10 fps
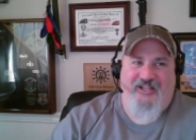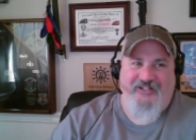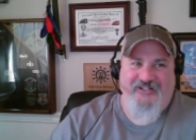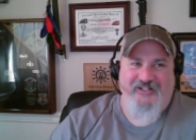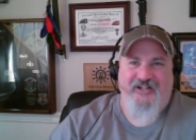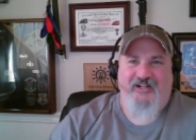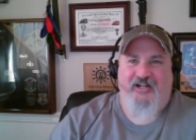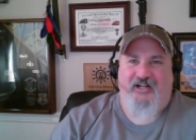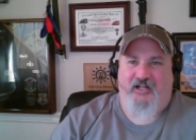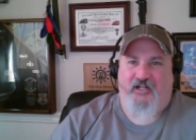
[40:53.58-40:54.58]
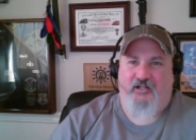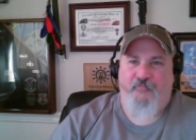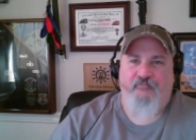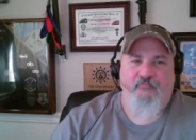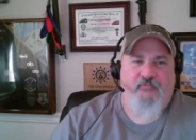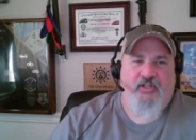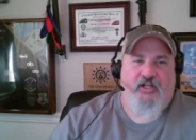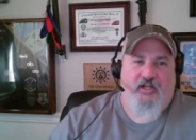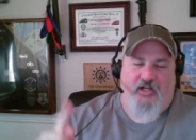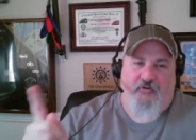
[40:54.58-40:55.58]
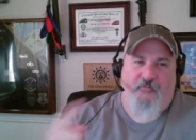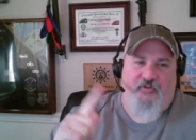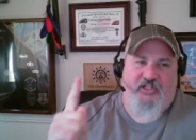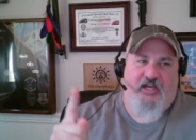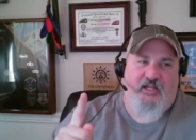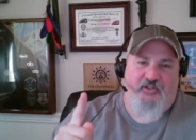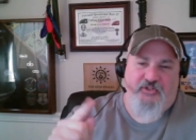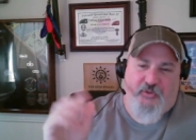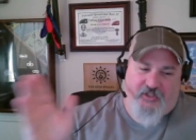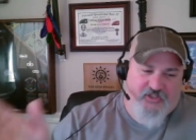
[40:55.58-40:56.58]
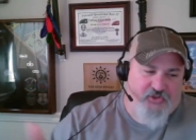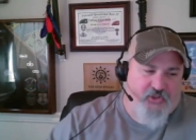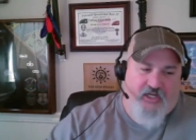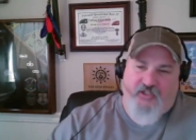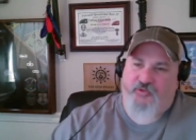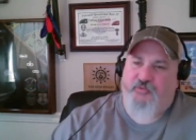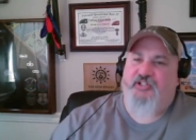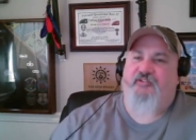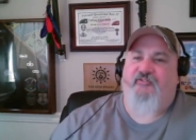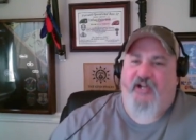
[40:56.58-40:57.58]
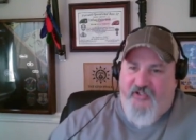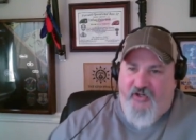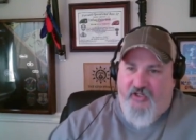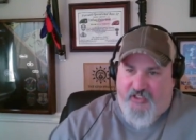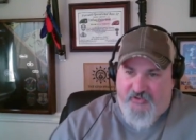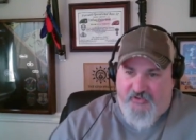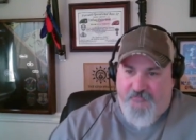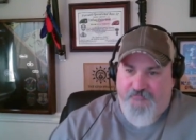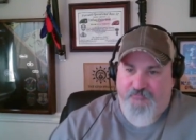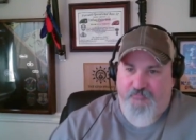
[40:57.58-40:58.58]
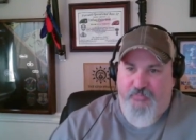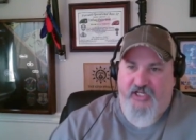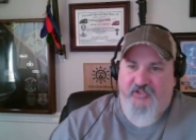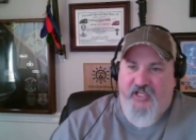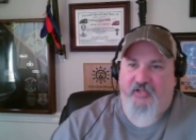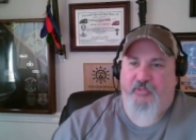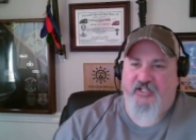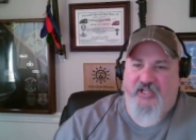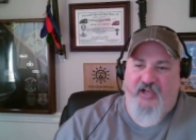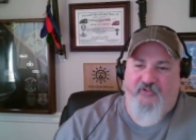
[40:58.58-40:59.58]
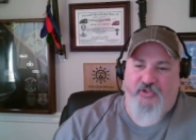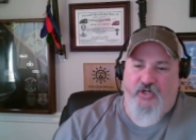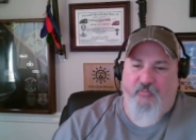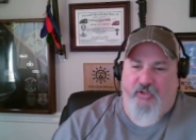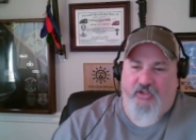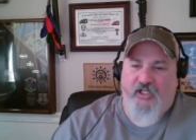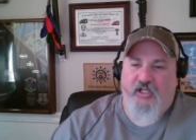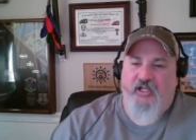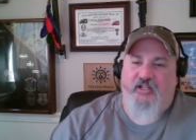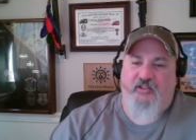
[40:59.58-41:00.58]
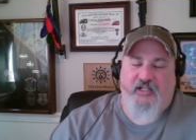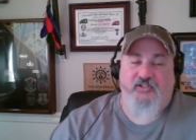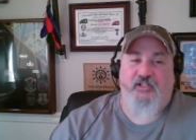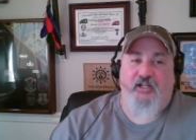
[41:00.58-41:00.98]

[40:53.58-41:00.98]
and uh, i remember the guy in the turret is trying to identify targets but he's but he's having trouble. And next thing I